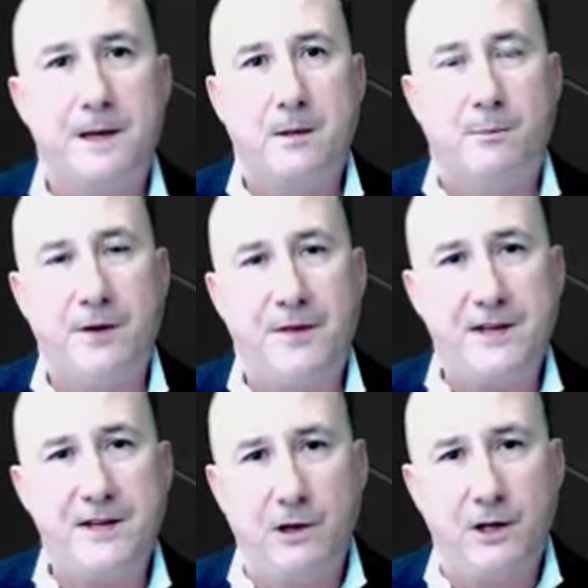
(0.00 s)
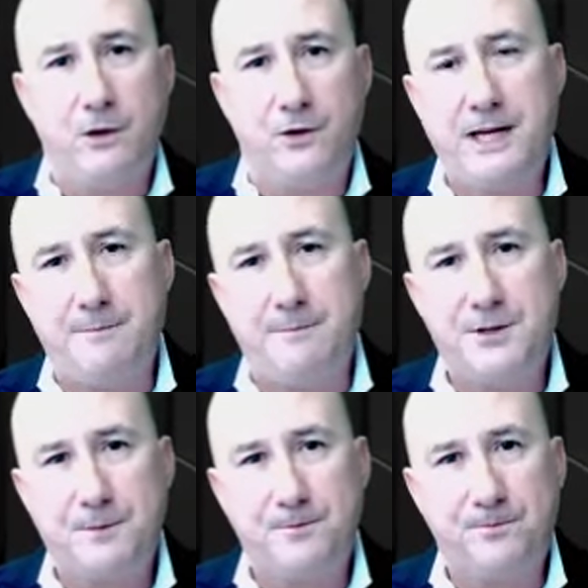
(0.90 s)
But these are little tips
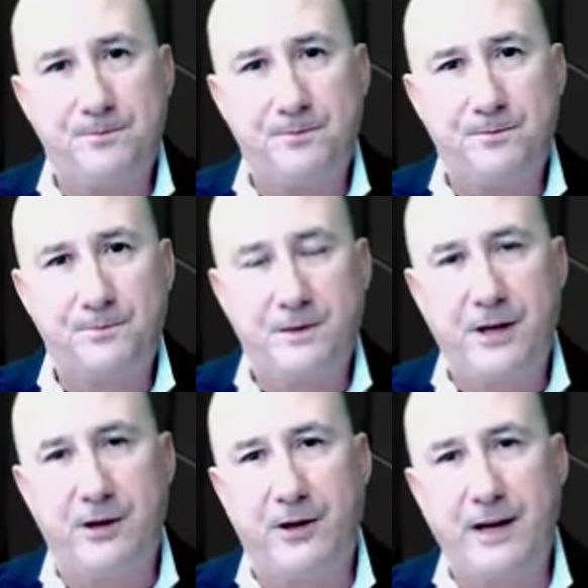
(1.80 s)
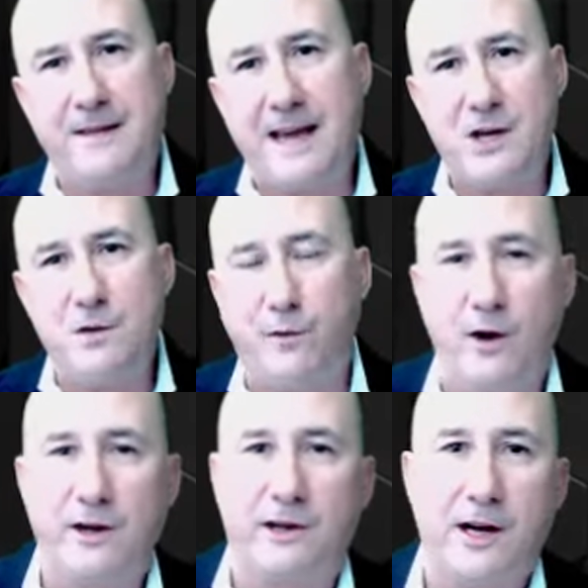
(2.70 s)
that are going to take you far
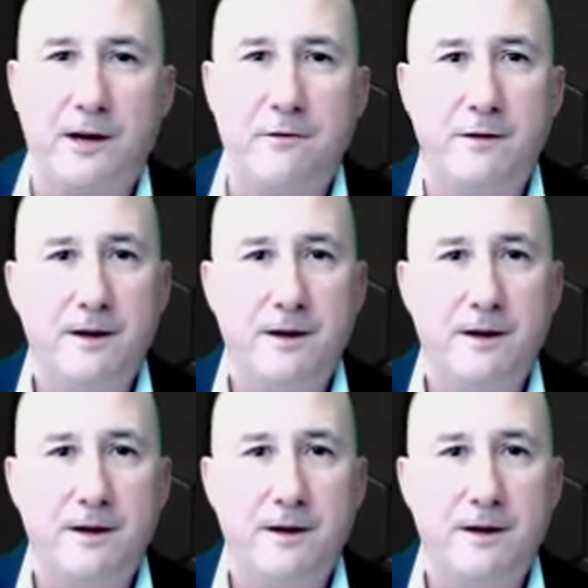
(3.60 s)
in life,